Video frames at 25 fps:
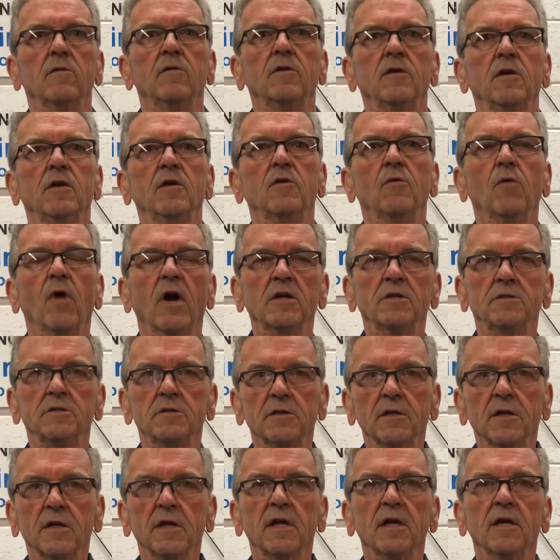the
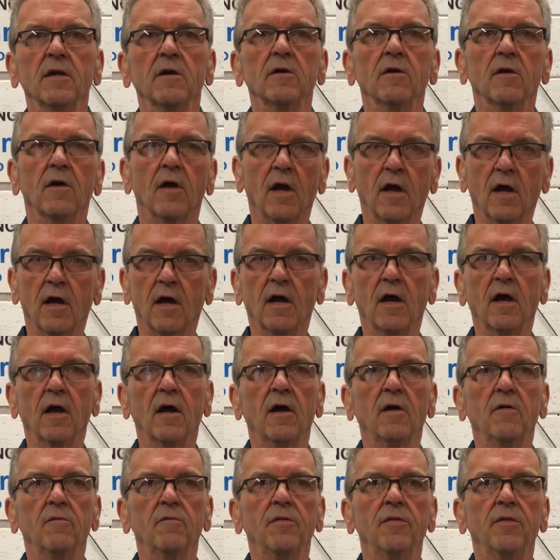questioning
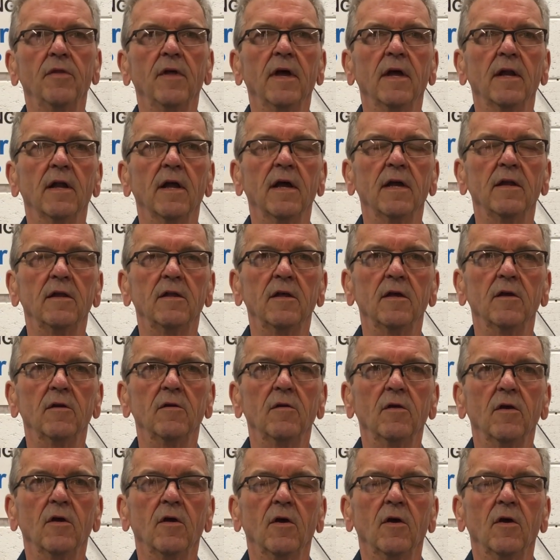uh, that I did